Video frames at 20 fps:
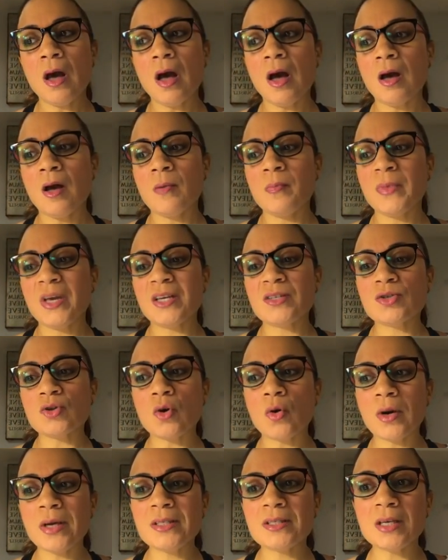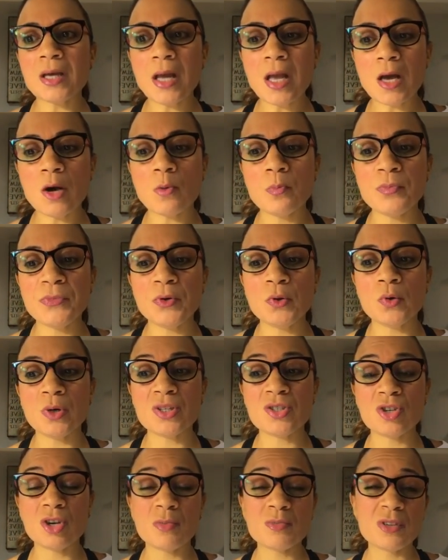It's going to help you
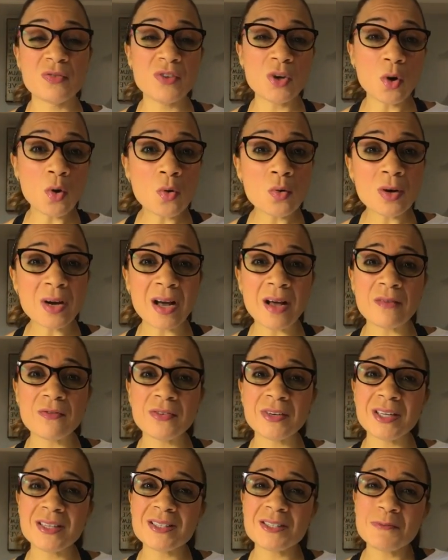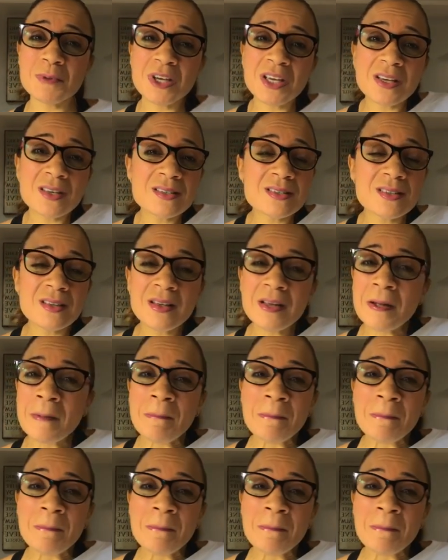in terms of your own confidence, because